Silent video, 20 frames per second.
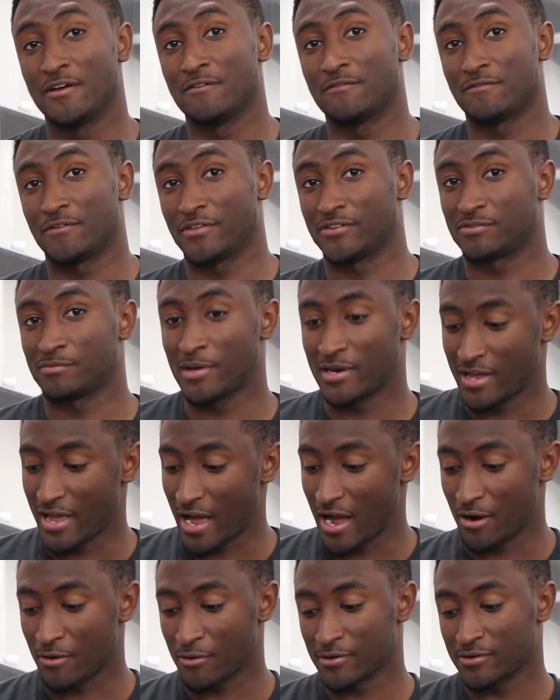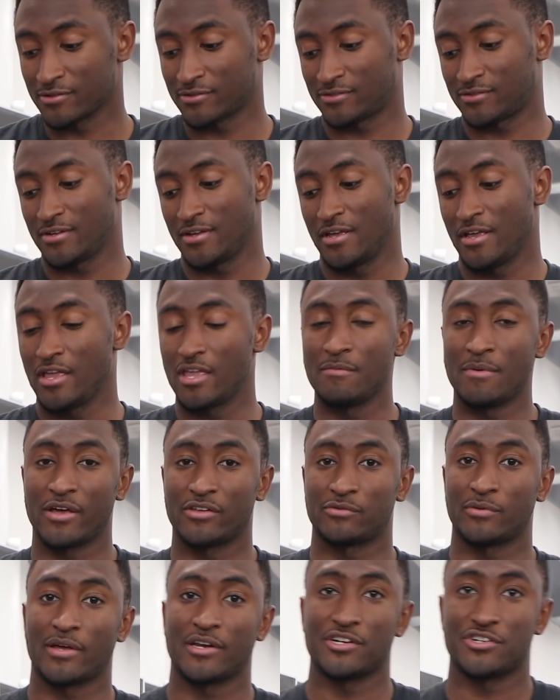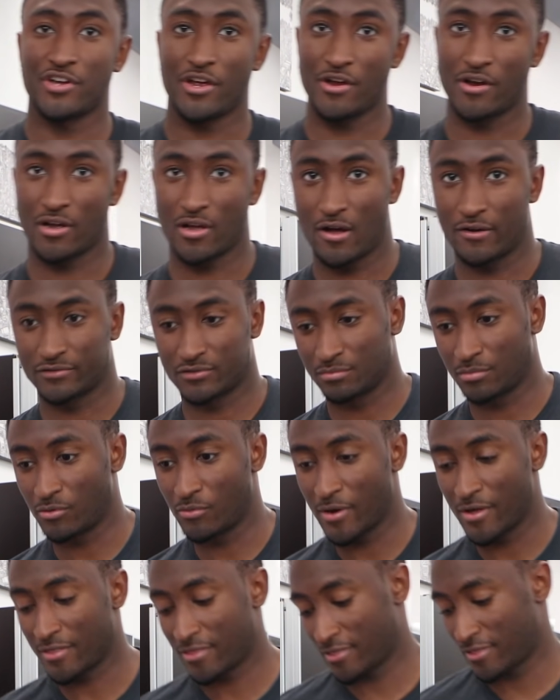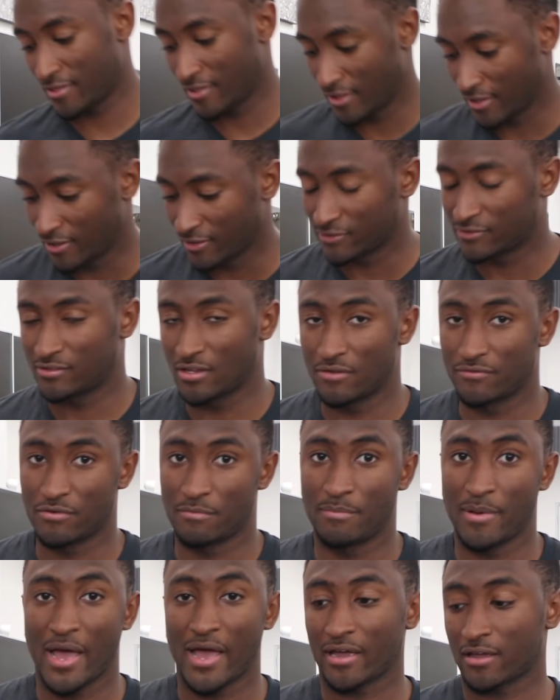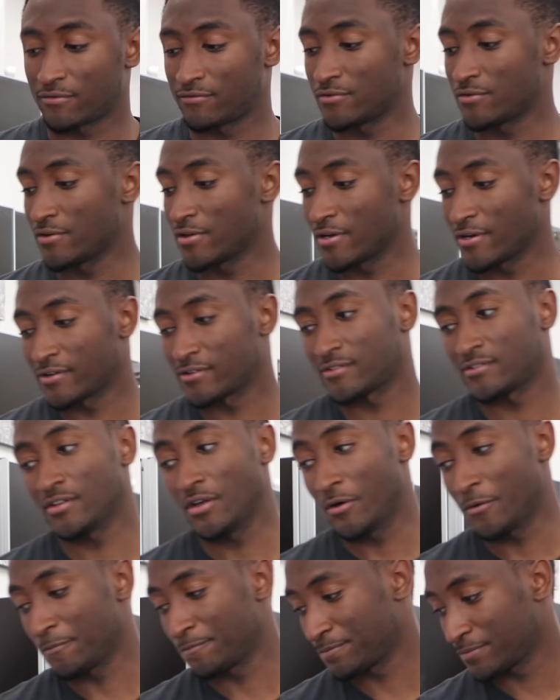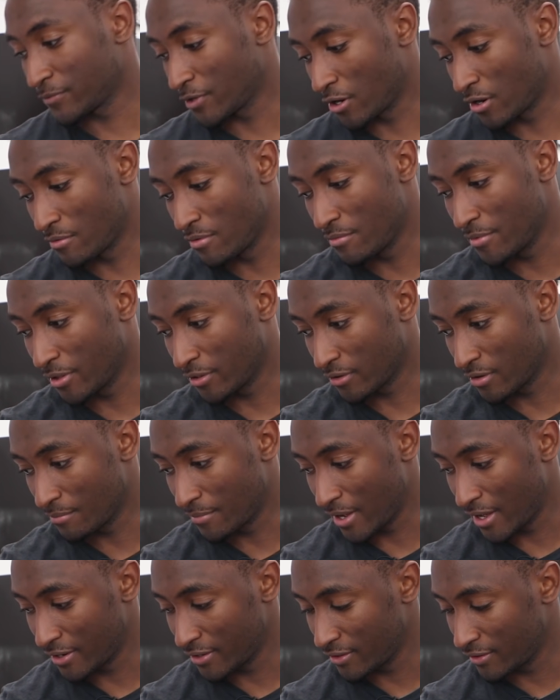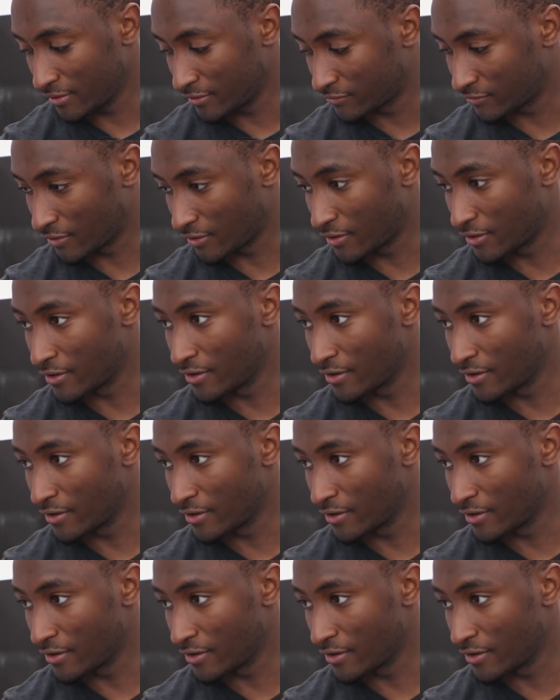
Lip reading: for this many hours, you might as well get a chair you're comfortable with, save your back a few years. So Herman Miller Mkbhd sitting